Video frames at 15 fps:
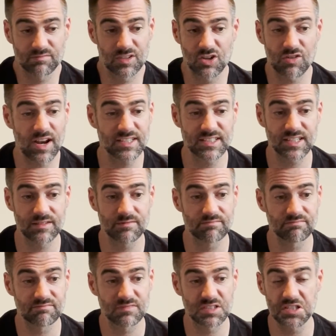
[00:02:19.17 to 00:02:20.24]
cretin,
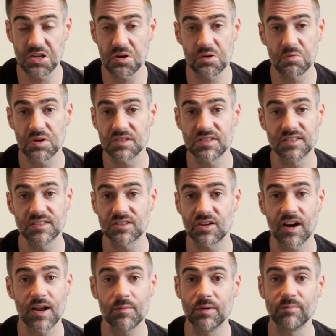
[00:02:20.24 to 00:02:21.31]
it's the only word to
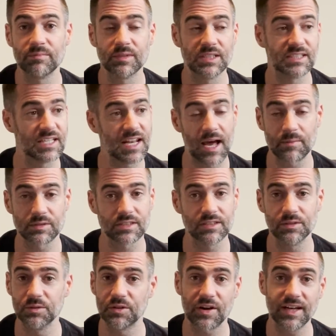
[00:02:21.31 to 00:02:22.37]
describe him, is an
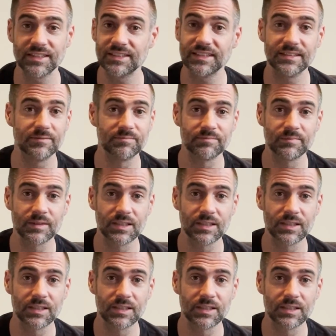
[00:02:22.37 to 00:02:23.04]
absolute cretin.